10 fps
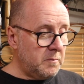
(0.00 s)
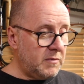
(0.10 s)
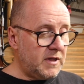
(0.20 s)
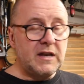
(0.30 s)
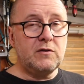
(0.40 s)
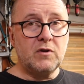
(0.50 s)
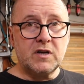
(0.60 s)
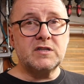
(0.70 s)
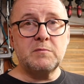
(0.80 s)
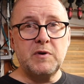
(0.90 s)
But then you look
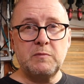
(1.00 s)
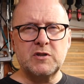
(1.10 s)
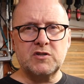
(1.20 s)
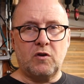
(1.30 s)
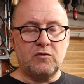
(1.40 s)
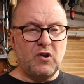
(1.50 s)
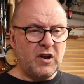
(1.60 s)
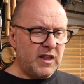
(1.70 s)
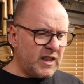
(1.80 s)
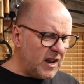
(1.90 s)
at some people
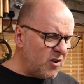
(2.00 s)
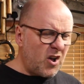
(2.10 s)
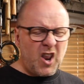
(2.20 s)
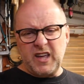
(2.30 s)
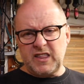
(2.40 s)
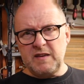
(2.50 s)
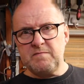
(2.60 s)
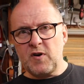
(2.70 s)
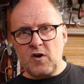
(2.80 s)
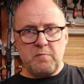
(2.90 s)
soldering and they look like they've
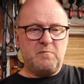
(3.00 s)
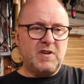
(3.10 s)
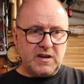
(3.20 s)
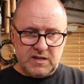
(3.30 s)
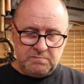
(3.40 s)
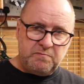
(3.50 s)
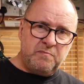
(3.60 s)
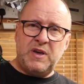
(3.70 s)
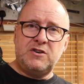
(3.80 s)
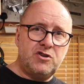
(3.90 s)
got bloody
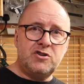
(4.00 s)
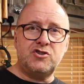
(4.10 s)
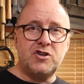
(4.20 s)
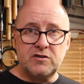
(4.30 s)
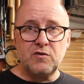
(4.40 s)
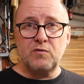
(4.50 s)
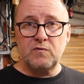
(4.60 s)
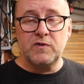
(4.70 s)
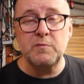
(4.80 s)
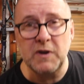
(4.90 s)
pigeon shit all
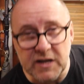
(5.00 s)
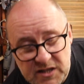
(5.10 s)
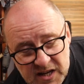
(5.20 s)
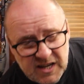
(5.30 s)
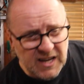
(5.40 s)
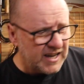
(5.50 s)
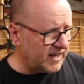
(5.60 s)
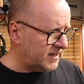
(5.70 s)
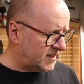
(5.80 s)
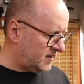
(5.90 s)
over the place.
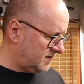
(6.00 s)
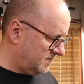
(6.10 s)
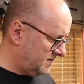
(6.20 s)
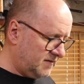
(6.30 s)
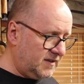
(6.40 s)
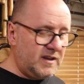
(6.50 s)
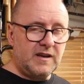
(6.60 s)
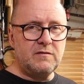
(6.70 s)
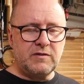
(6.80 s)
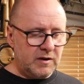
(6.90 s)
It's
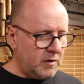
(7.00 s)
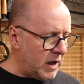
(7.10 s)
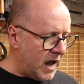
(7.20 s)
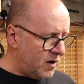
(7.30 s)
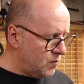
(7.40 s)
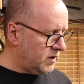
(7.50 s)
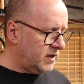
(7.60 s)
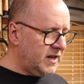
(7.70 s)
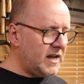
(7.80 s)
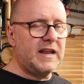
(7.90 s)
you're thinking, how
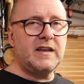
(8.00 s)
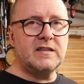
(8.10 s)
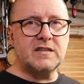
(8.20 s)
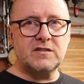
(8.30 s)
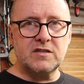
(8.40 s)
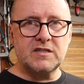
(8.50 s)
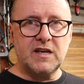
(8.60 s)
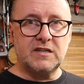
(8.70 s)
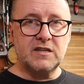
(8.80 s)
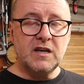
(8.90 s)
can they get in such a
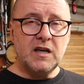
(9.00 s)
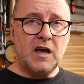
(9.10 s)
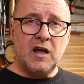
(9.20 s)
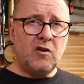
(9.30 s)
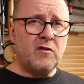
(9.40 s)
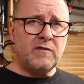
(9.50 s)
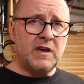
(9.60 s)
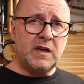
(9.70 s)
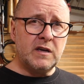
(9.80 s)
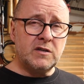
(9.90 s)
state? A lot of
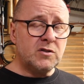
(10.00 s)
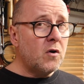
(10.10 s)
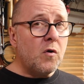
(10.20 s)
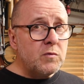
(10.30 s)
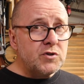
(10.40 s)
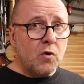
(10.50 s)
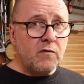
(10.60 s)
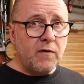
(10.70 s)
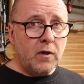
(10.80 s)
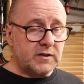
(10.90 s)
it is not always your
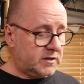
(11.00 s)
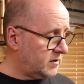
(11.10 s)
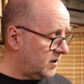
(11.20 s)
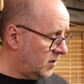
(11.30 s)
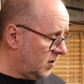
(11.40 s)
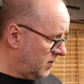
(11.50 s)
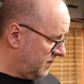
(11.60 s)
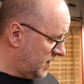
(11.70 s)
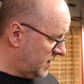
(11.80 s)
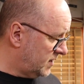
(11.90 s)
fault. A lot of
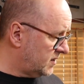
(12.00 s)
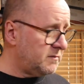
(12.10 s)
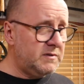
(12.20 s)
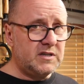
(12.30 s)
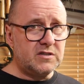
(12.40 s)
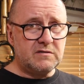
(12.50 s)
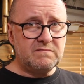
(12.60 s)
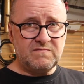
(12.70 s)
it is some of this